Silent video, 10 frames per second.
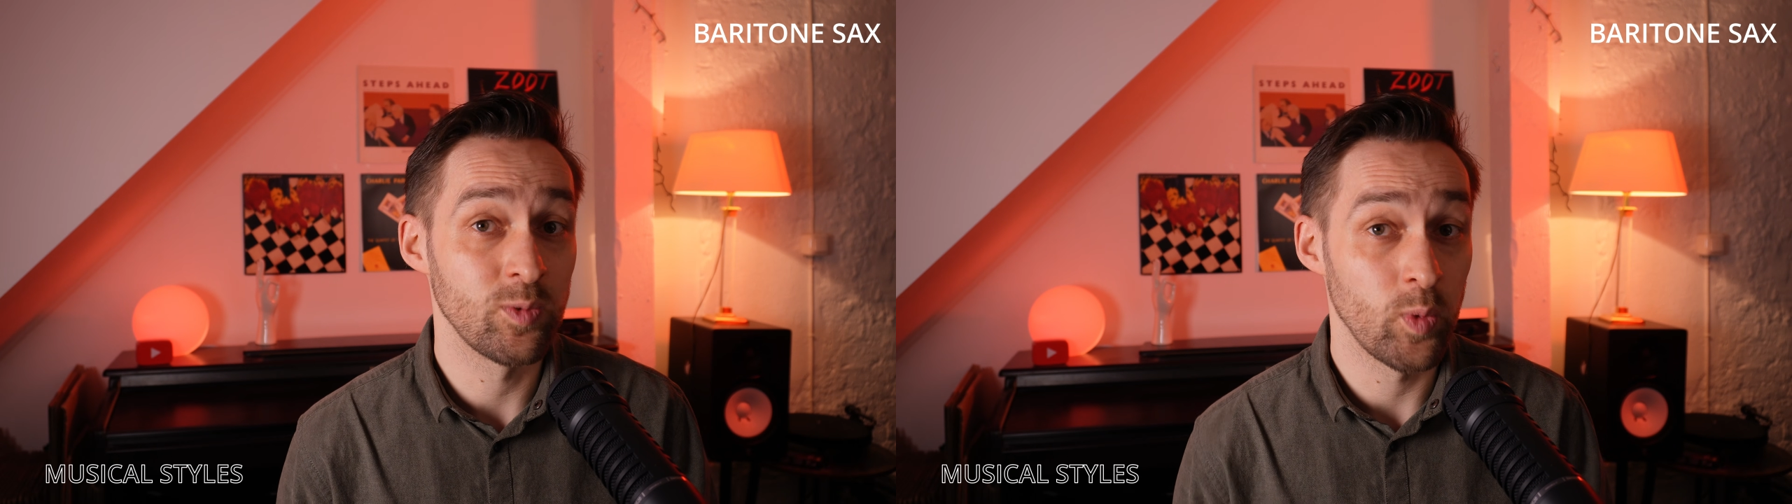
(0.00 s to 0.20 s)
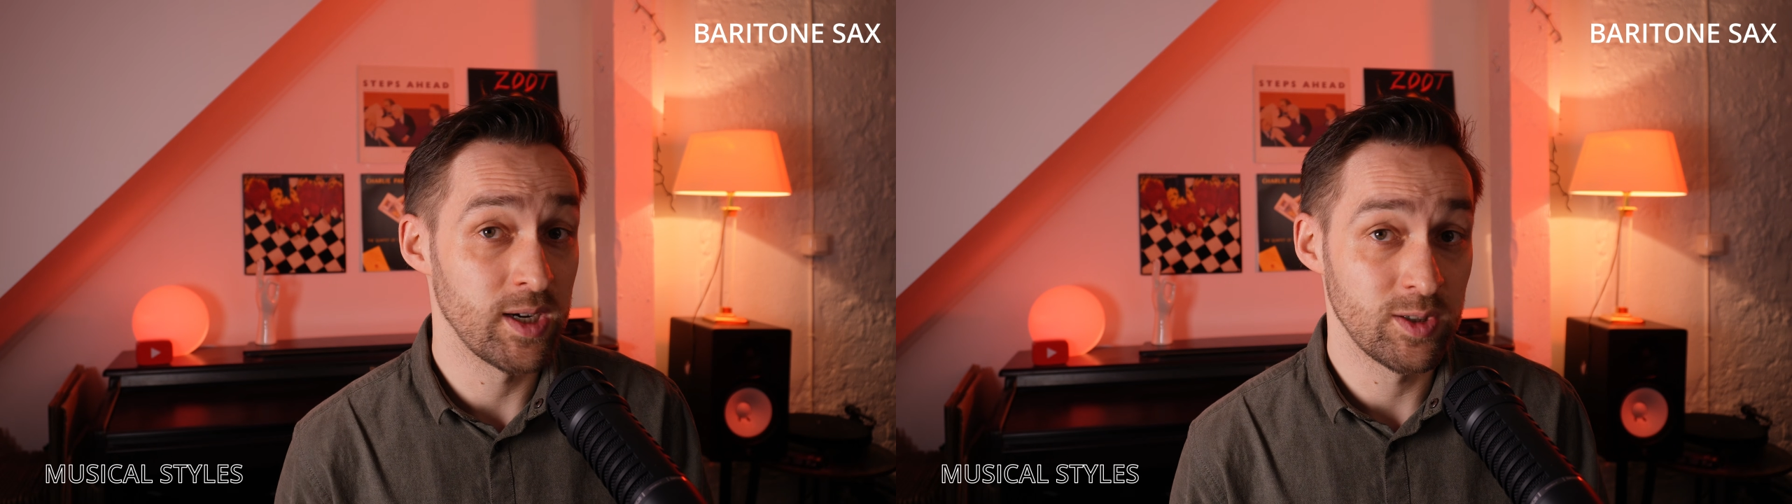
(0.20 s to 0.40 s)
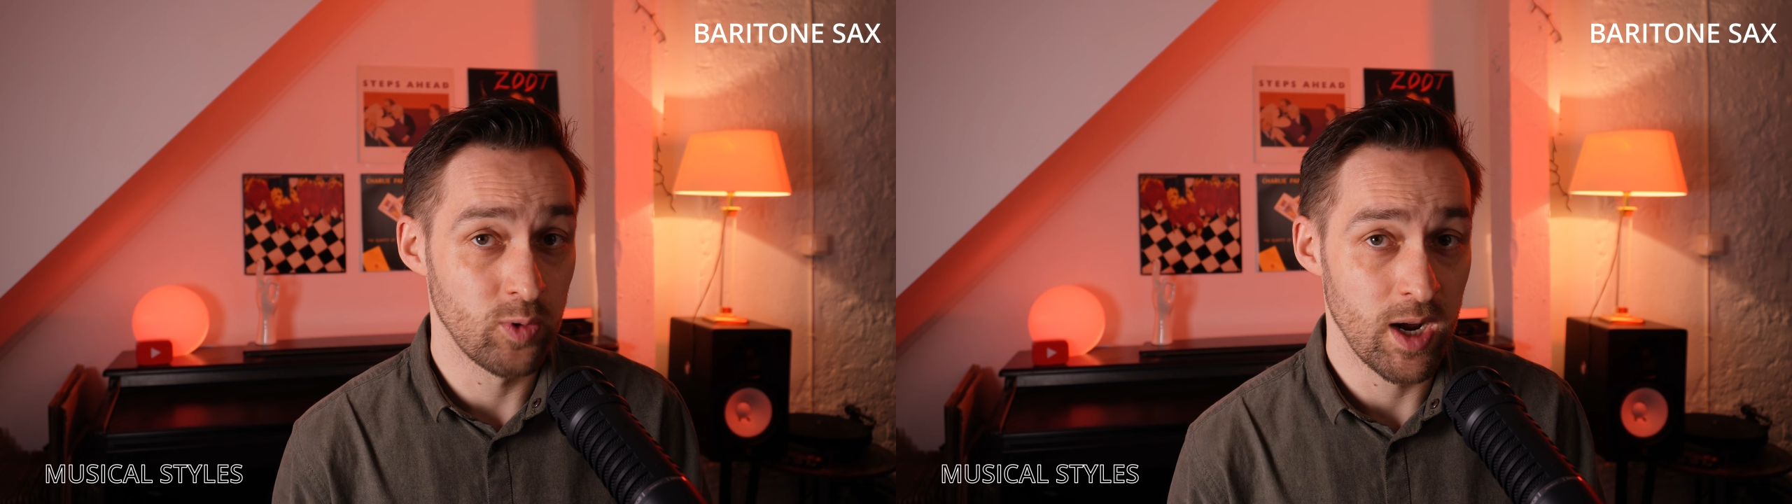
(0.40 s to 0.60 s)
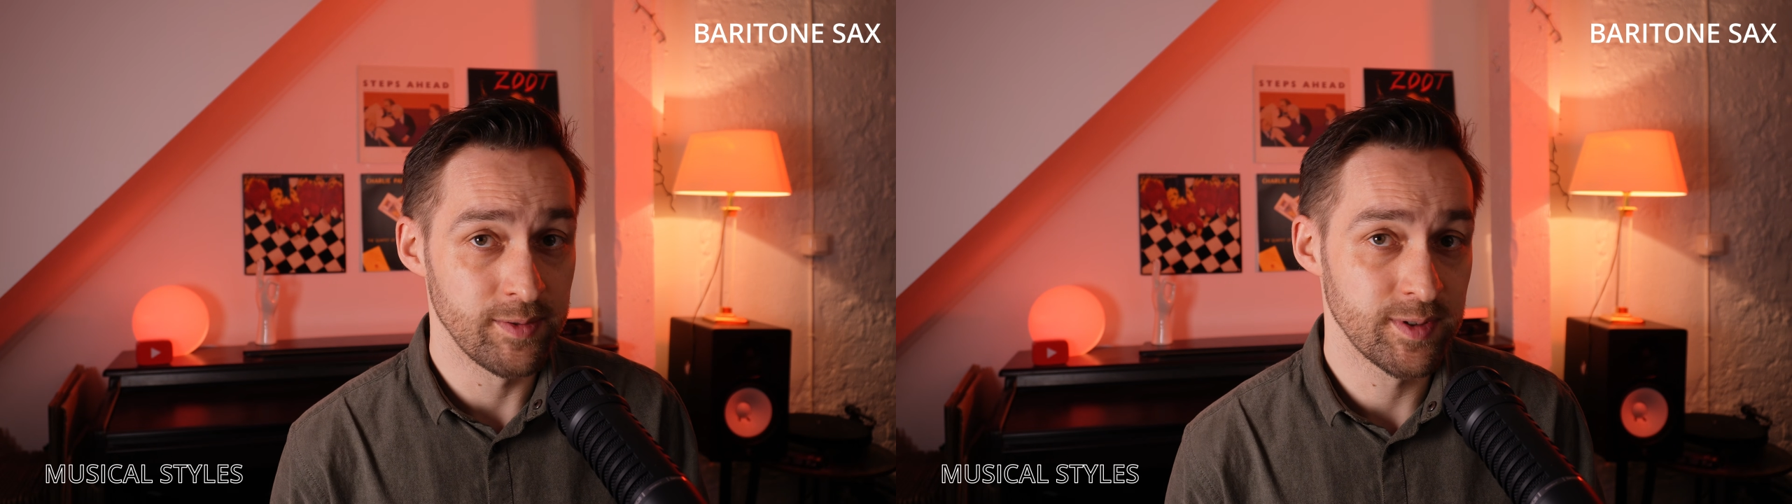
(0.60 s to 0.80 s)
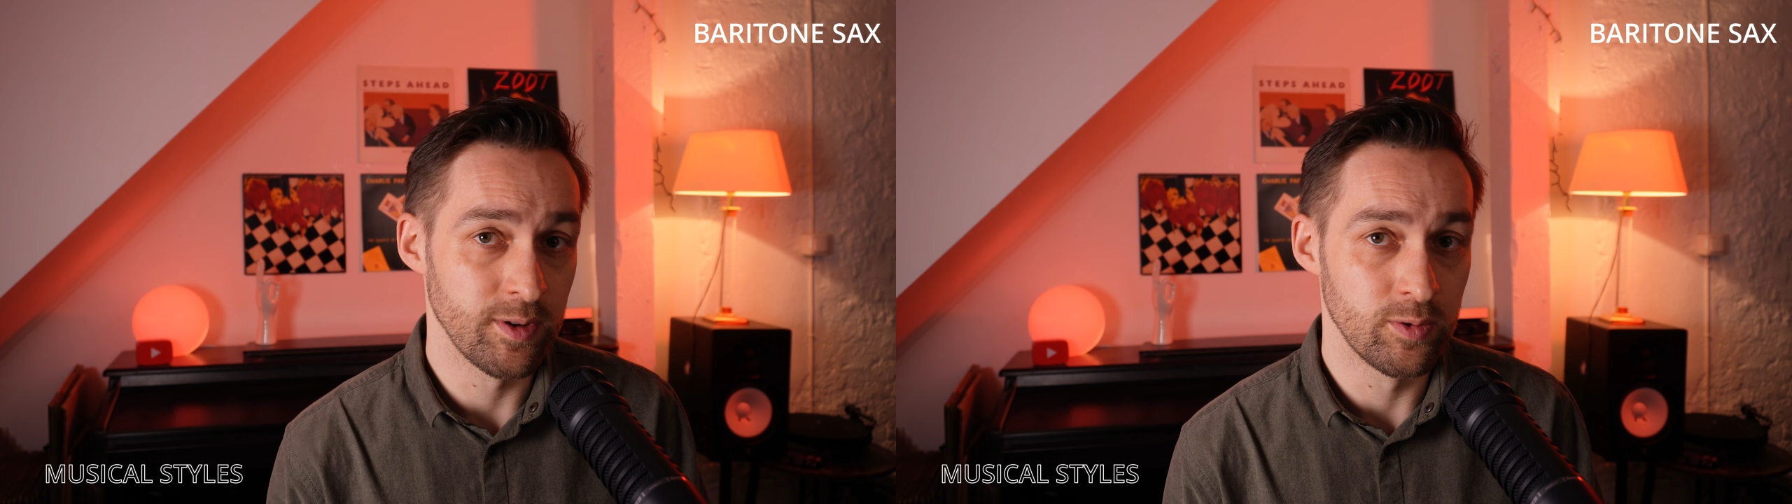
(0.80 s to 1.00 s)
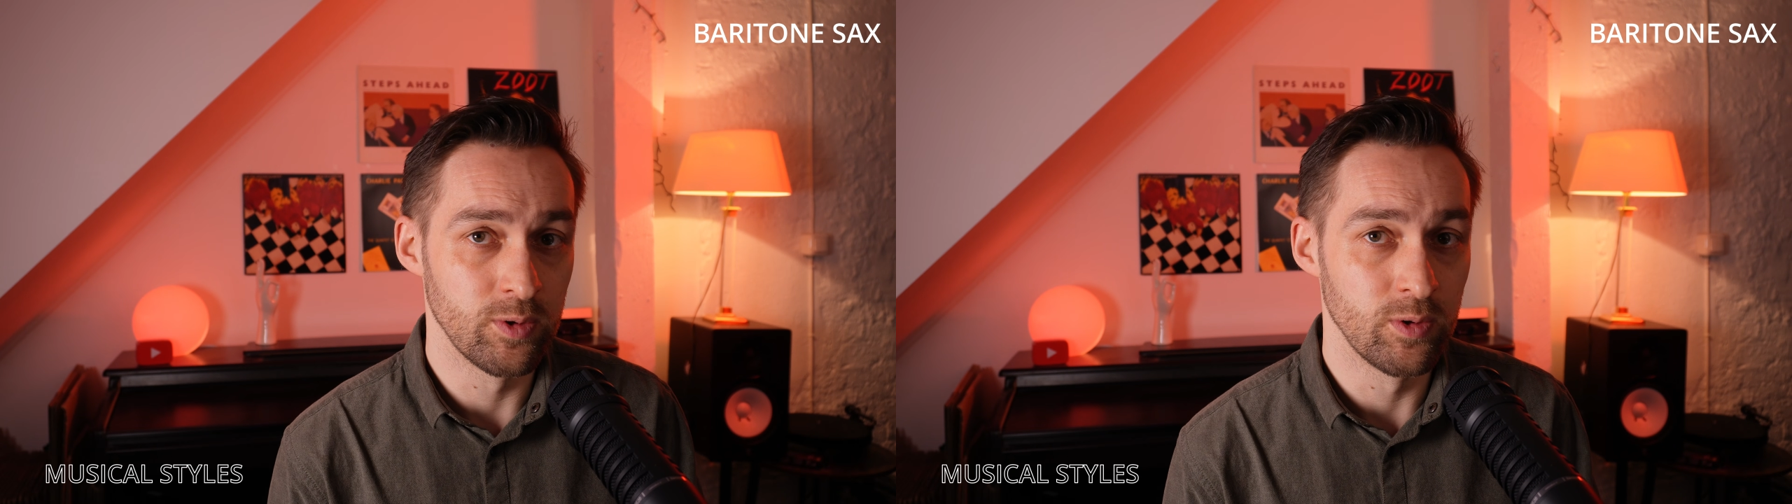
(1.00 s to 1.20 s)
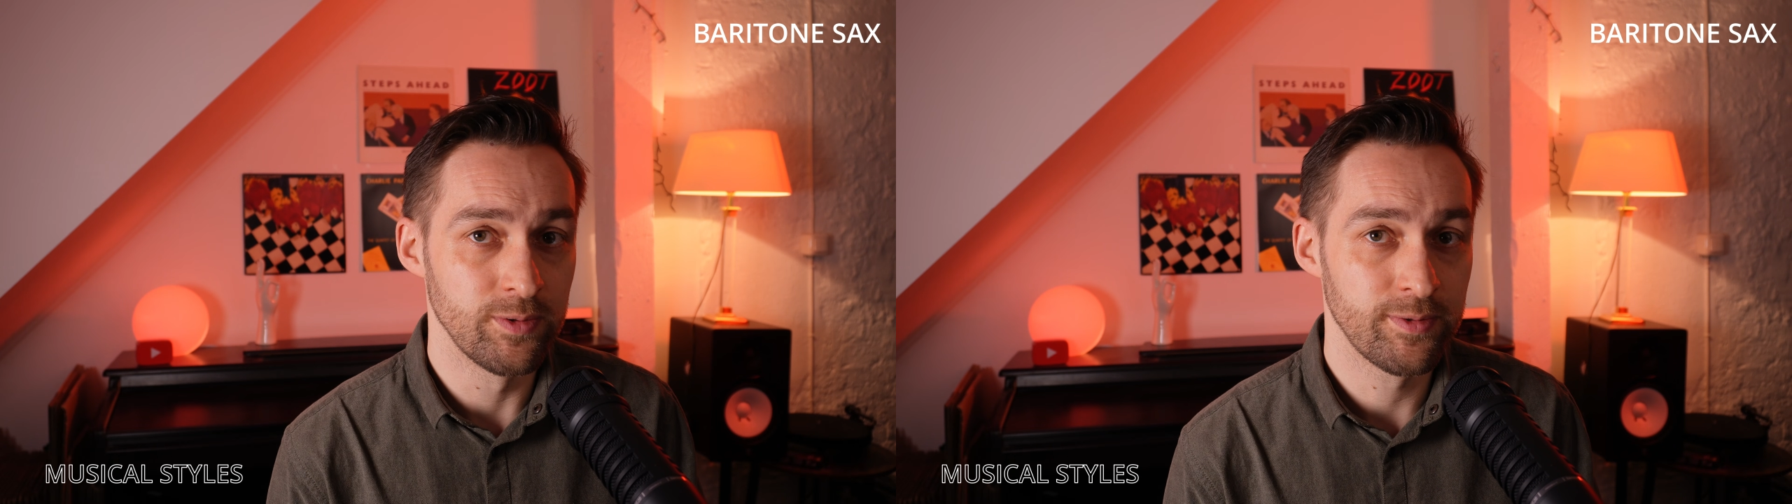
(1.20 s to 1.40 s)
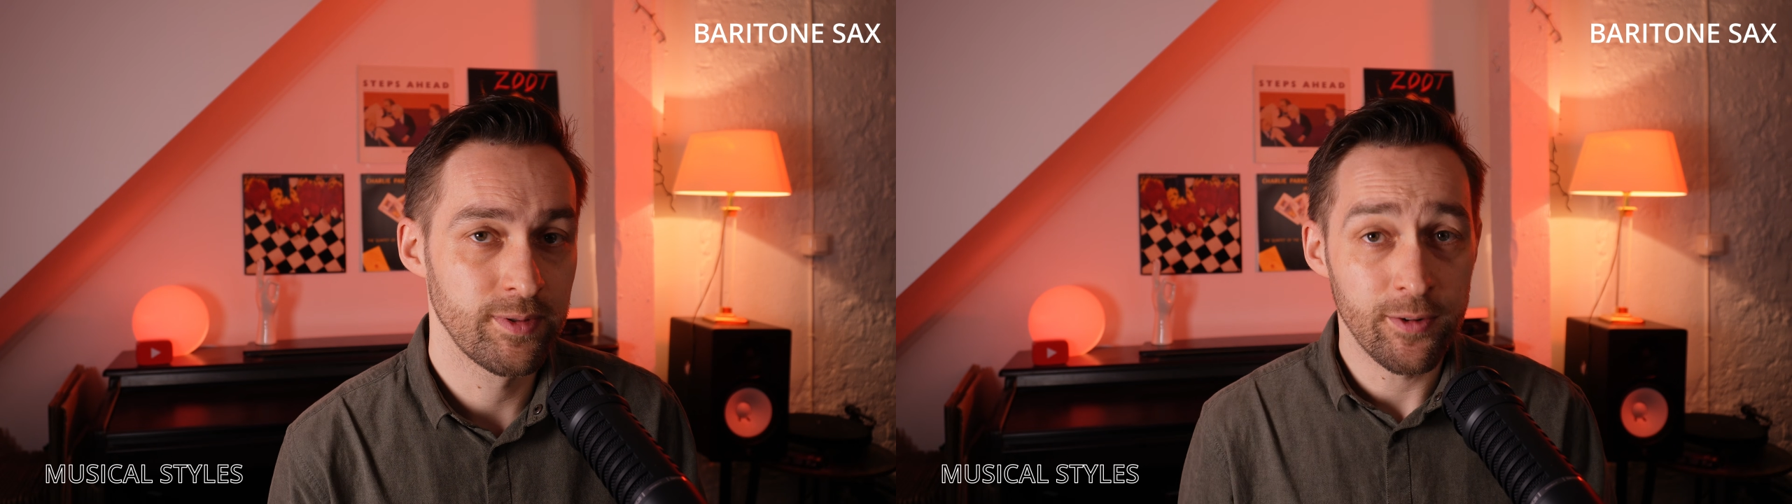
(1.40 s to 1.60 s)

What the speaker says: where it drives the groove.